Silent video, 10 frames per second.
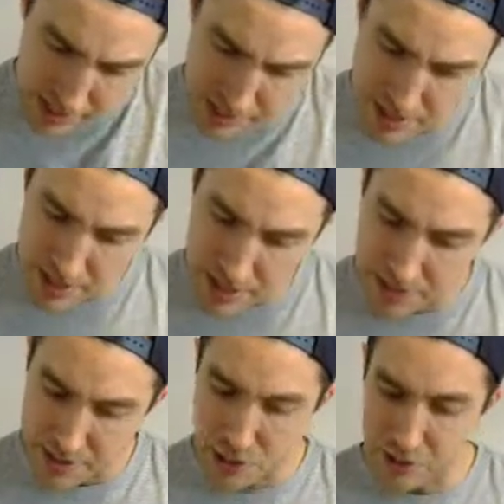is,
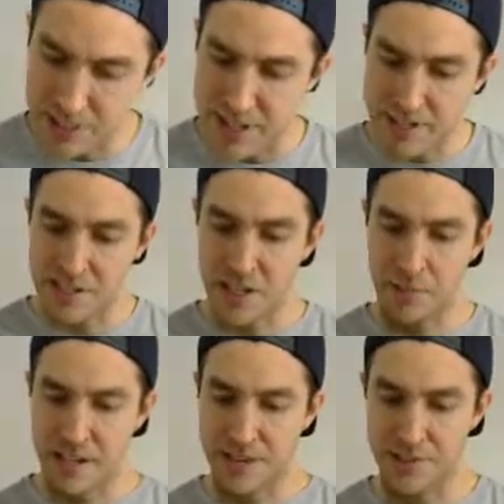the Dokkan attack is going
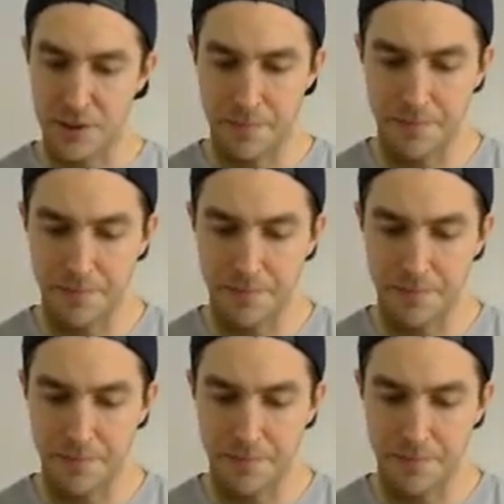to be next turn.